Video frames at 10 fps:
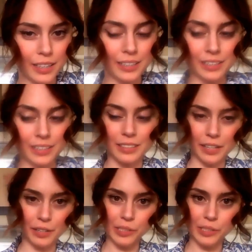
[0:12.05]
let you
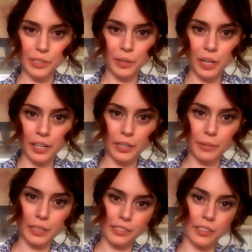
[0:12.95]
know what's going on here. We're
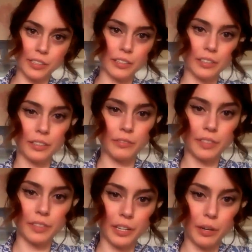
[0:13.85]
going to start a little
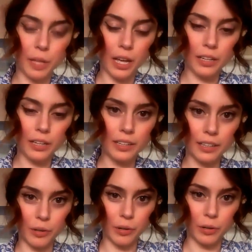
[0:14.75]
video blog
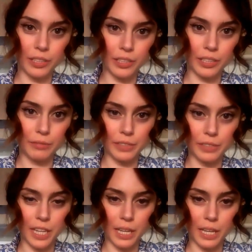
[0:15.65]
called the Reef
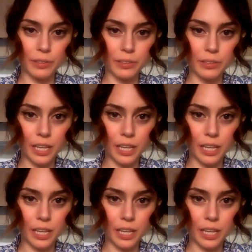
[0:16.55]
Table.